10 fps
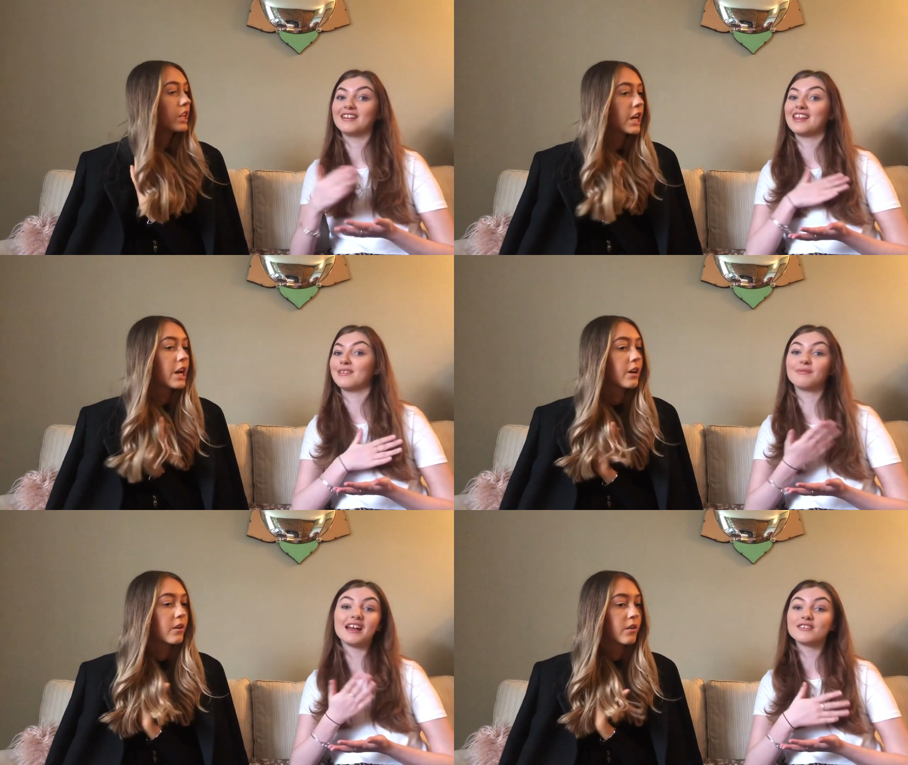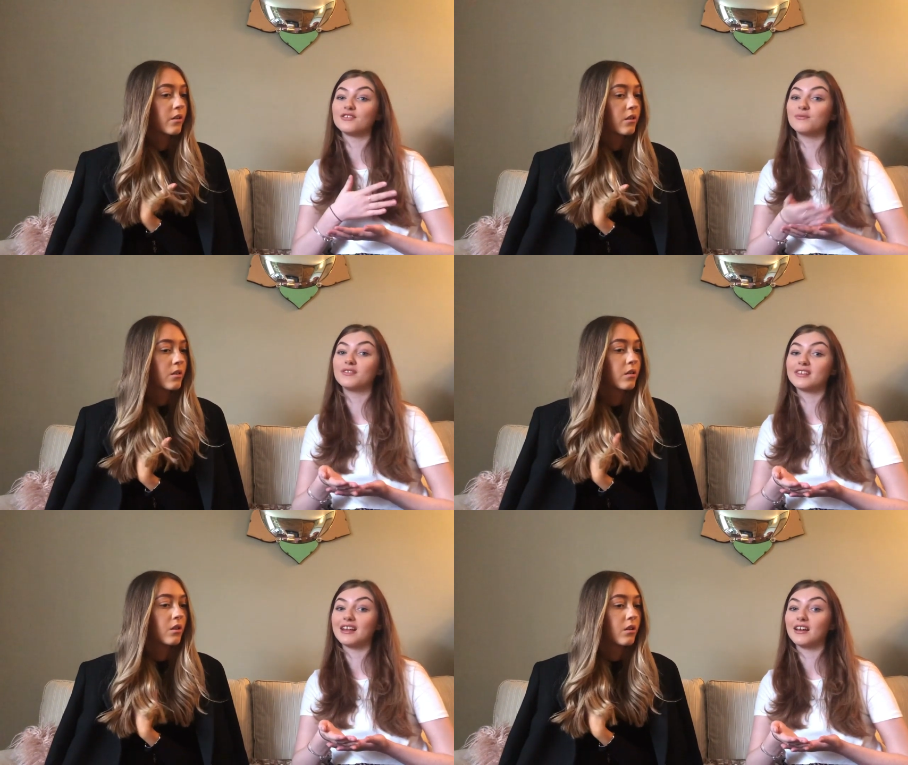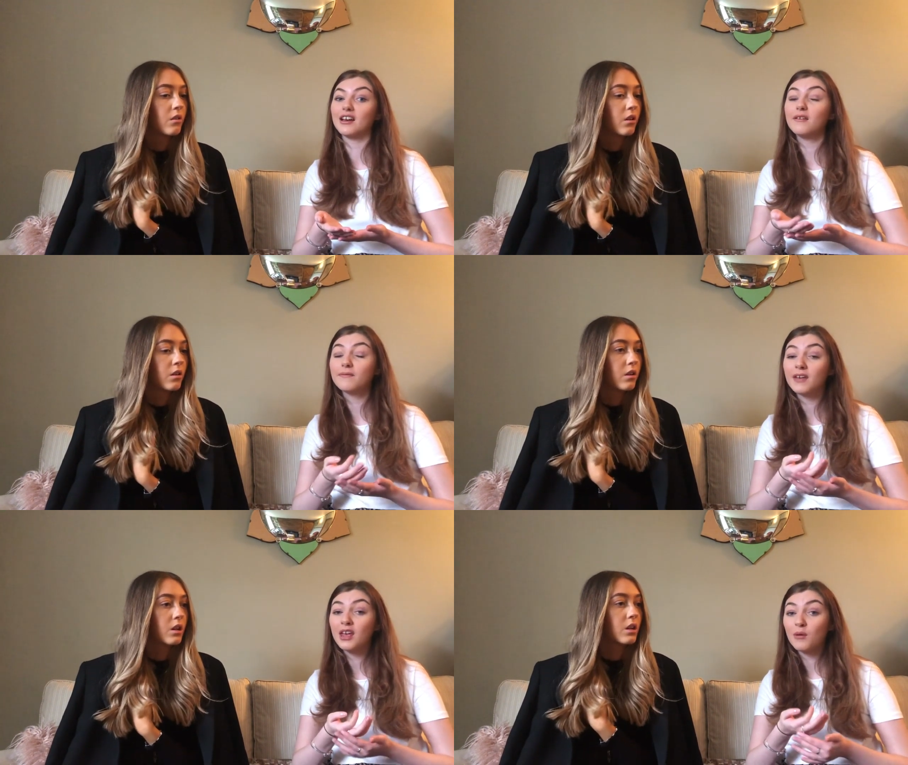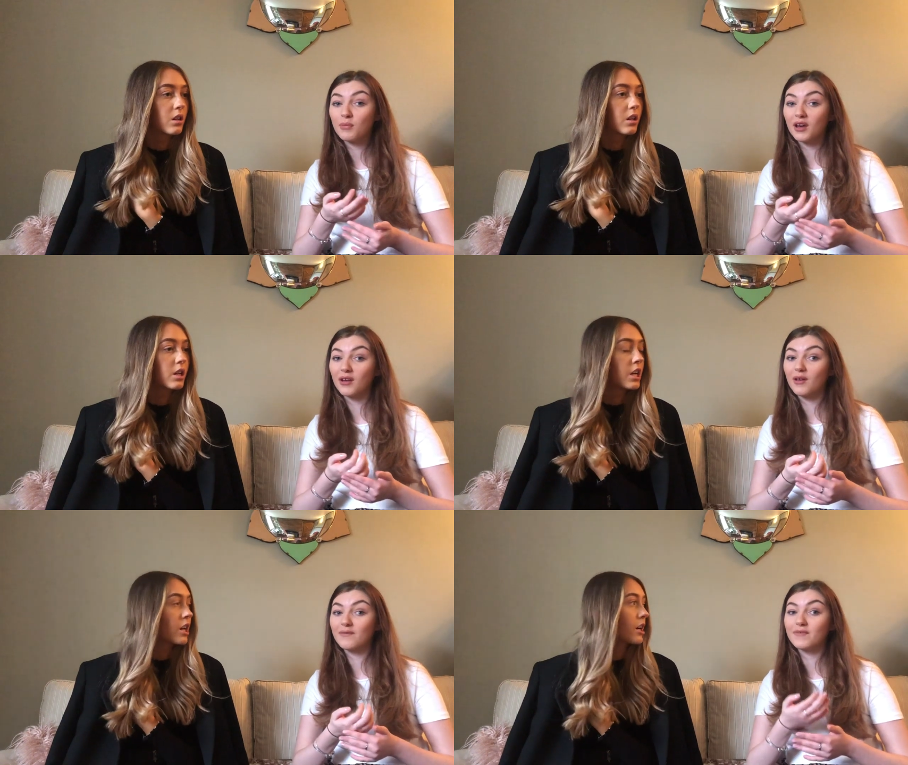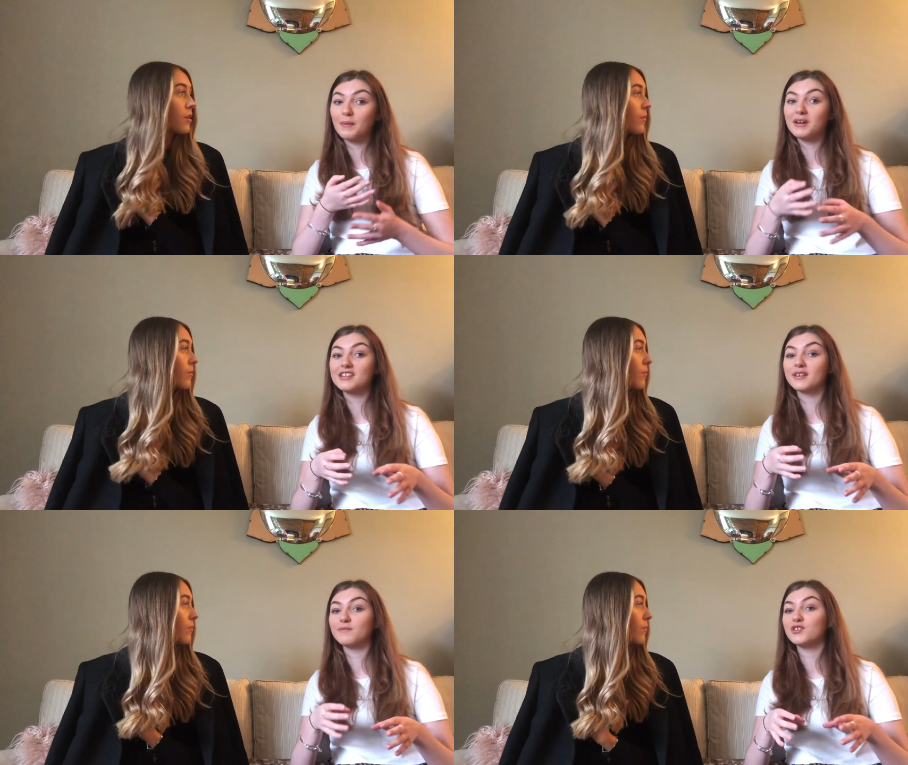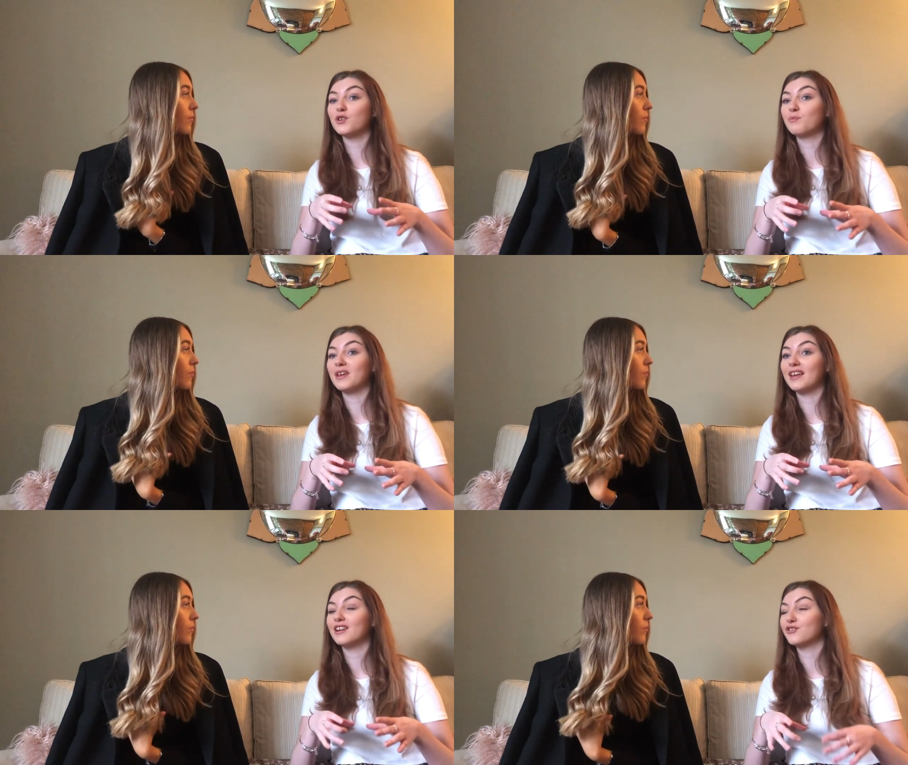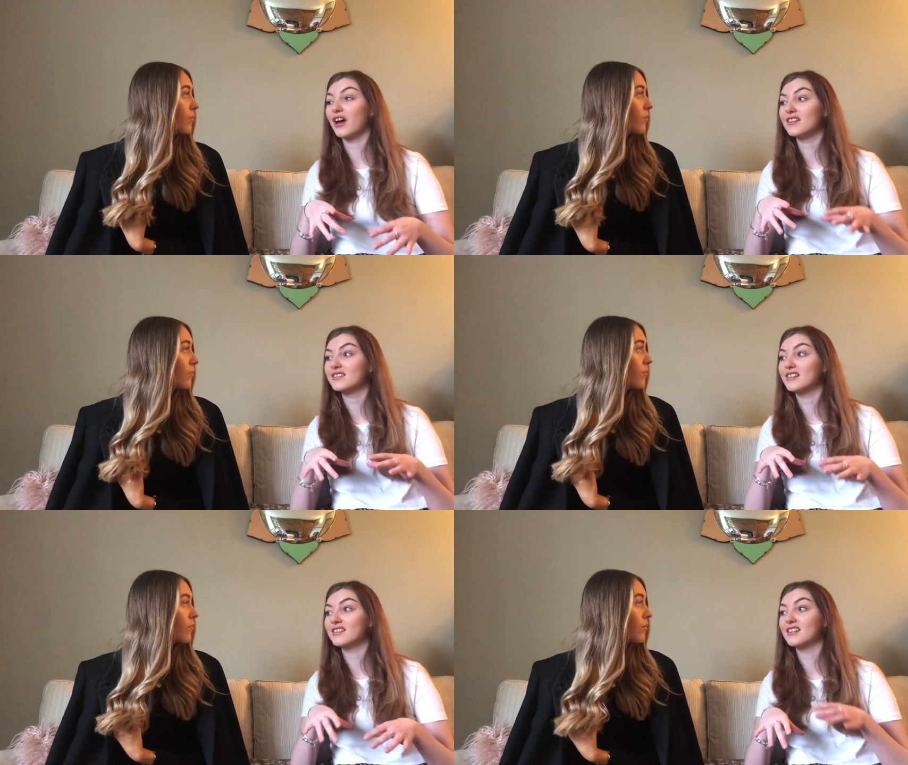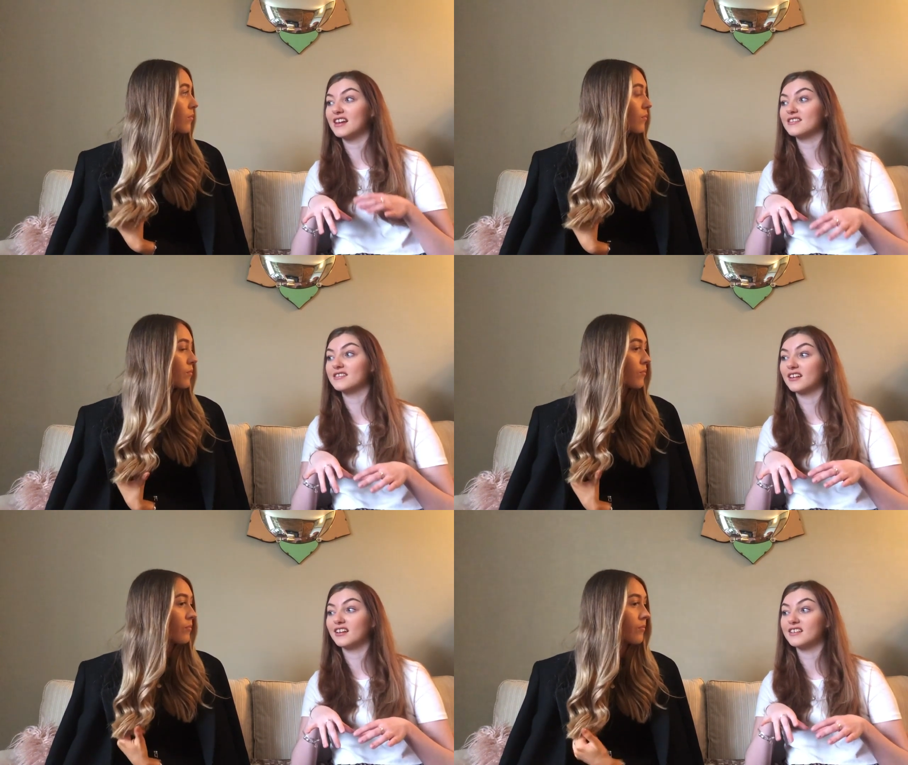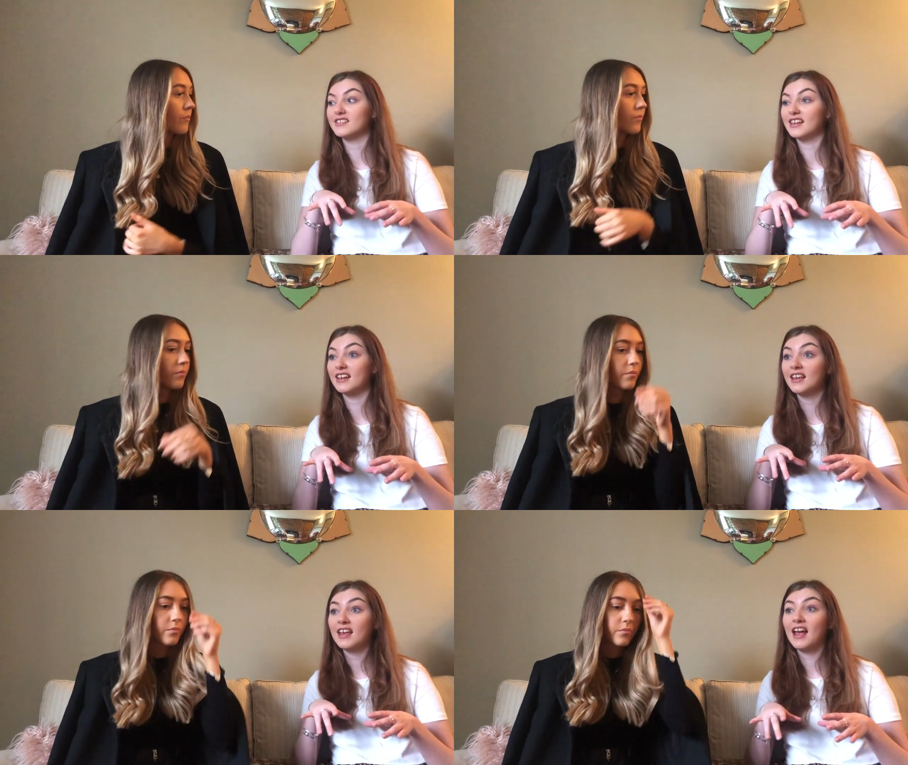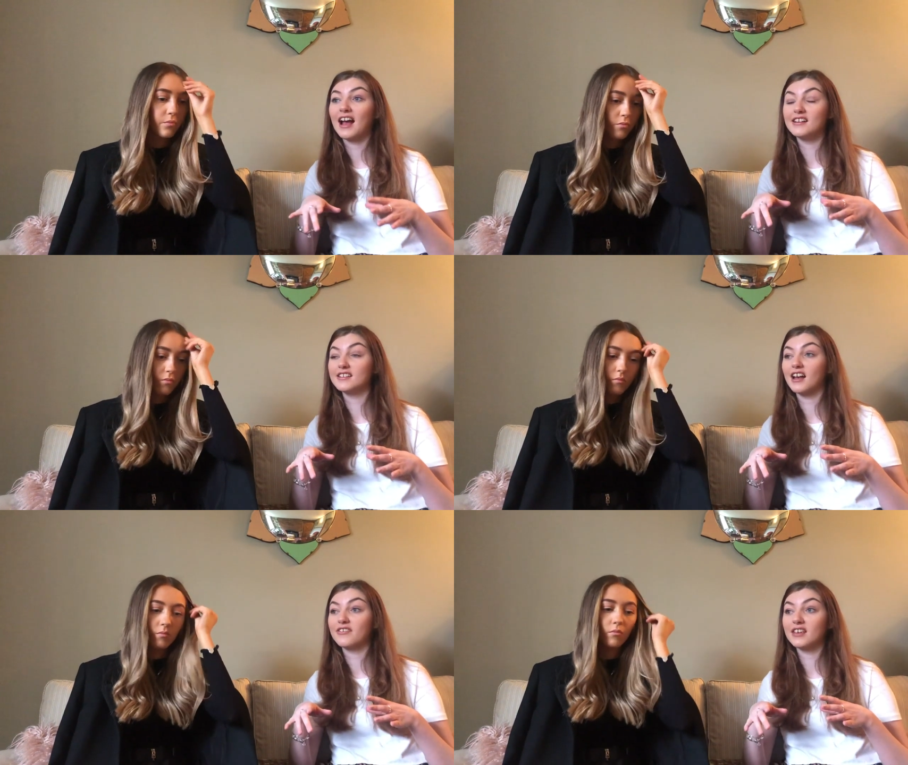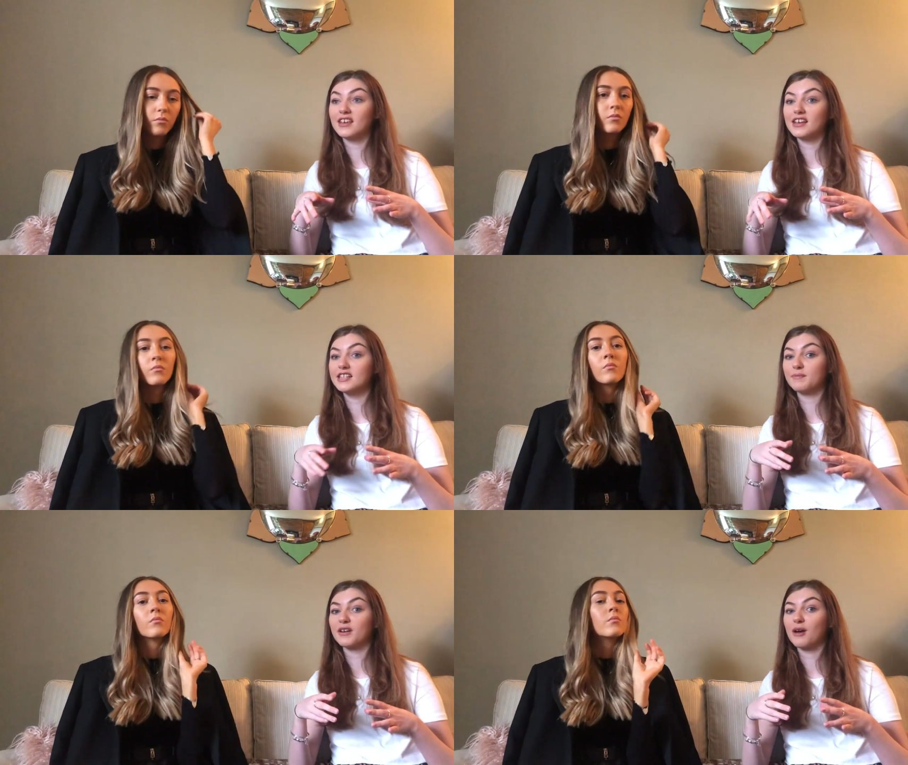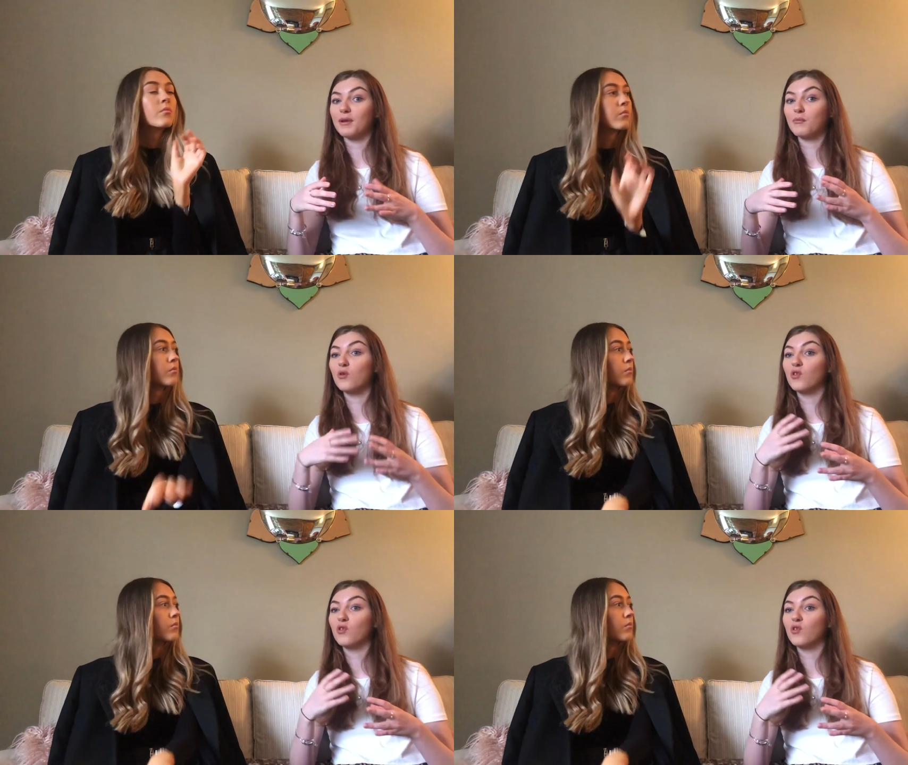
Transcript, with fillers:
Speaker 1: and yeah. let them get on with their life. But feminism should be addressed in today's society, and I think it is becoming